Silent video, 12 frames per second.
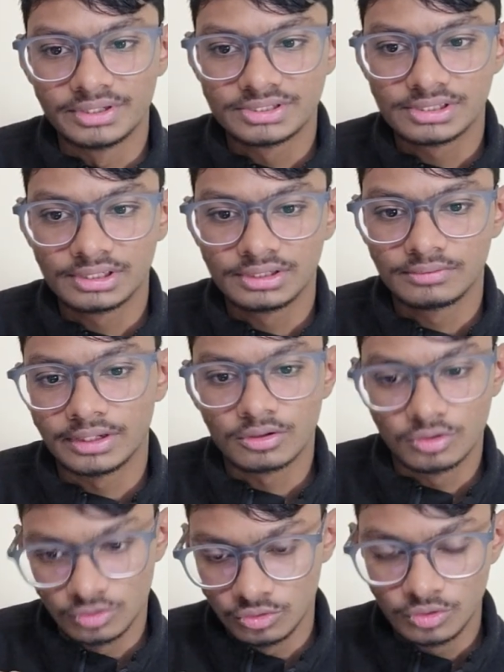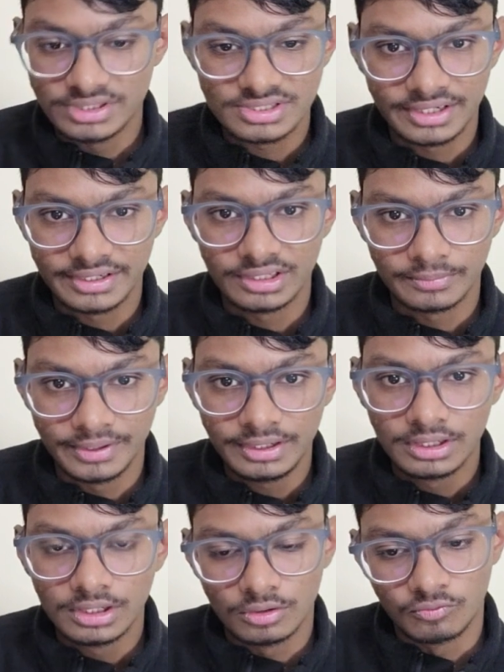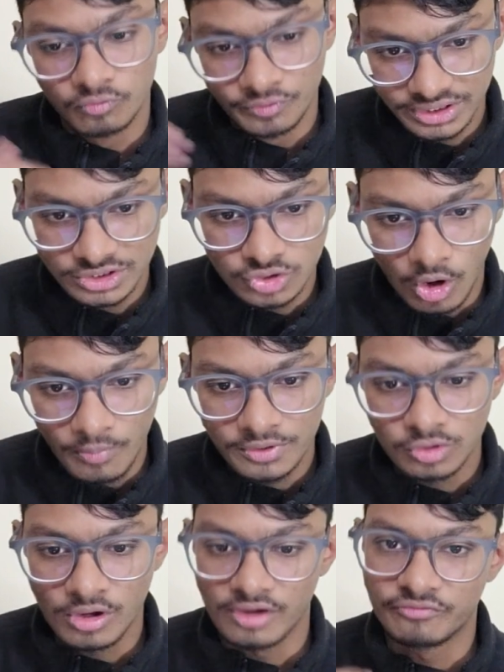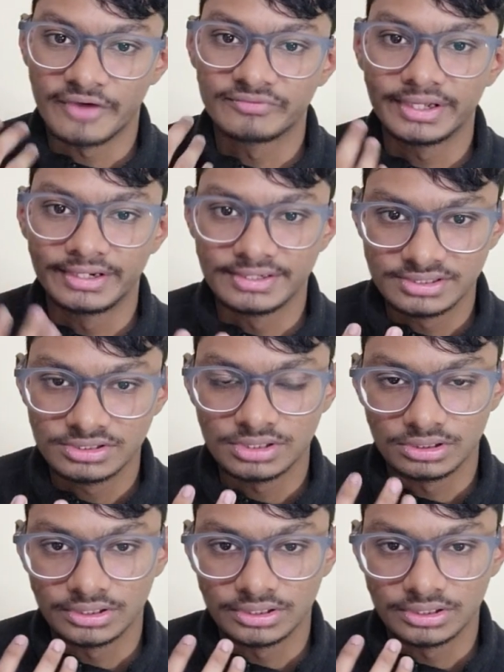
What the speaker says: basically like you can study a bit with job, if you have the energy,